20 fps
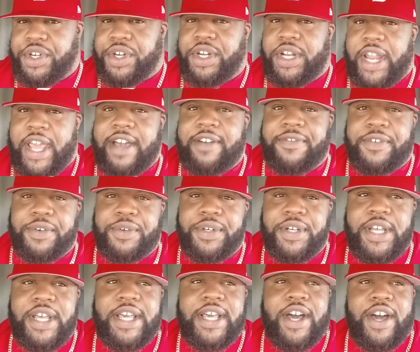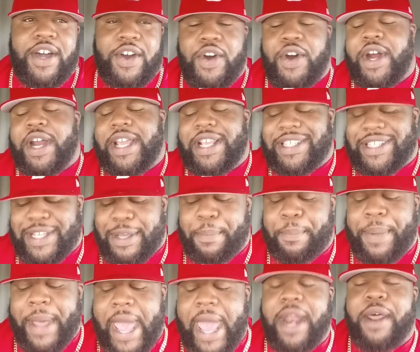your level, or is
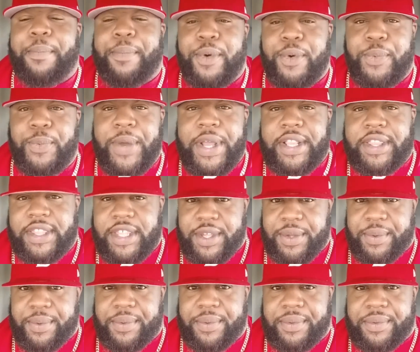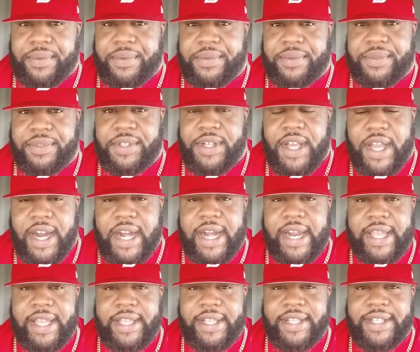compatible with you. All
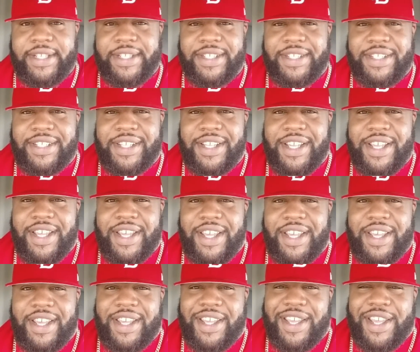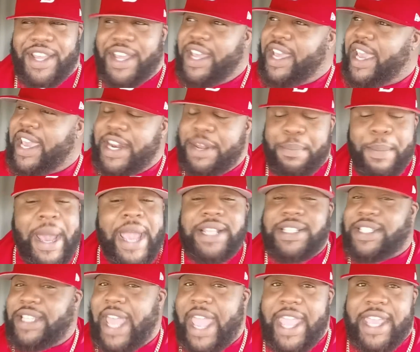right. And it
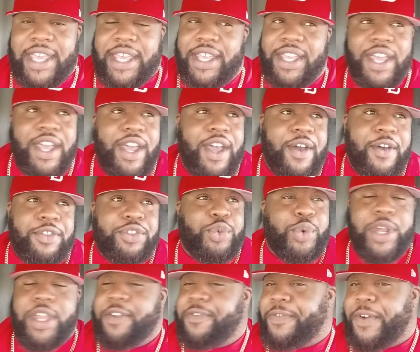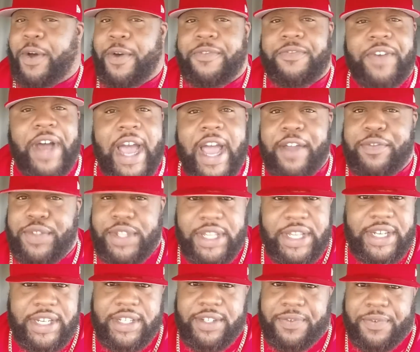might take 3, 4, 5
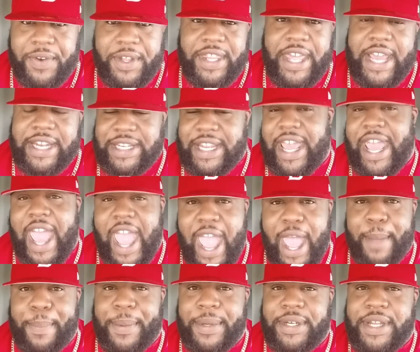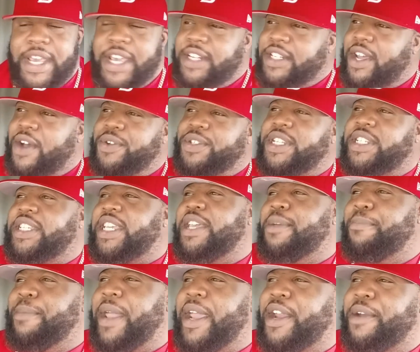years for that to happen. Don't just
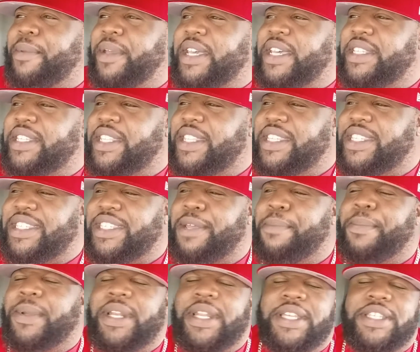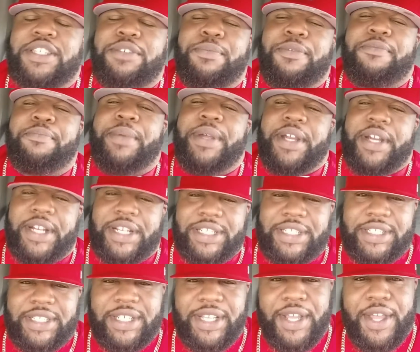get married because of the symbolism of
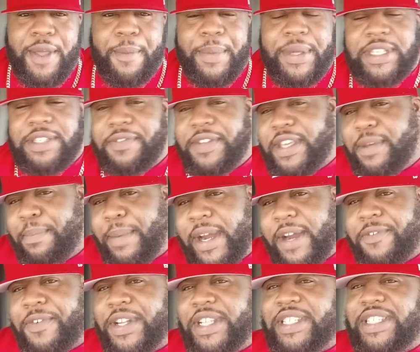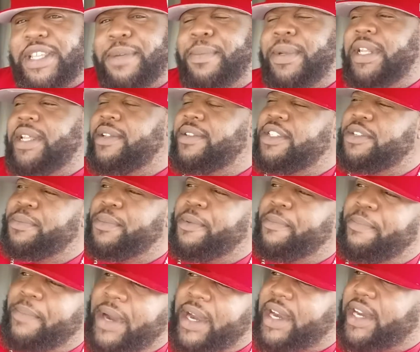marriage. Because if you get married for the symbolism
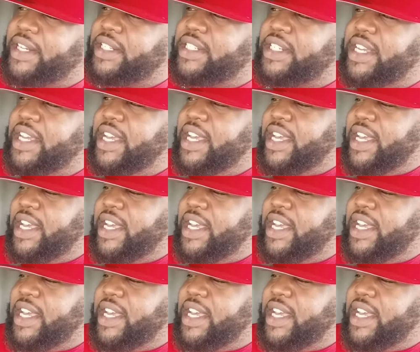of marriage,